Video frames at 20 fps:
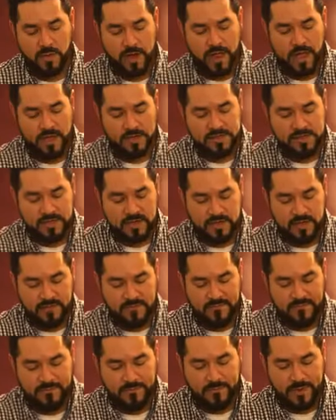1 ounce
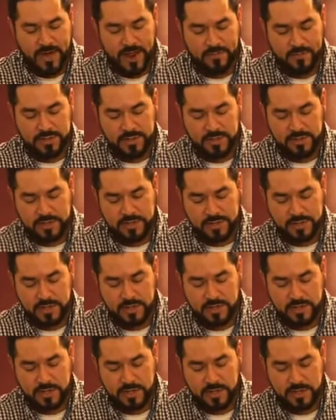of pineapple juice
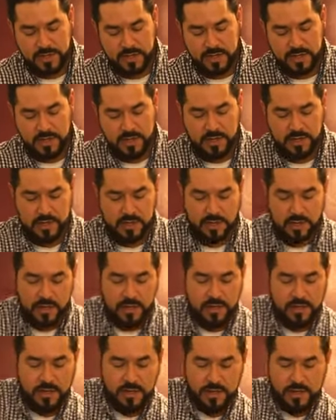
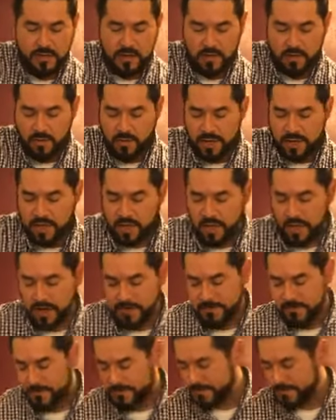and 1 drink.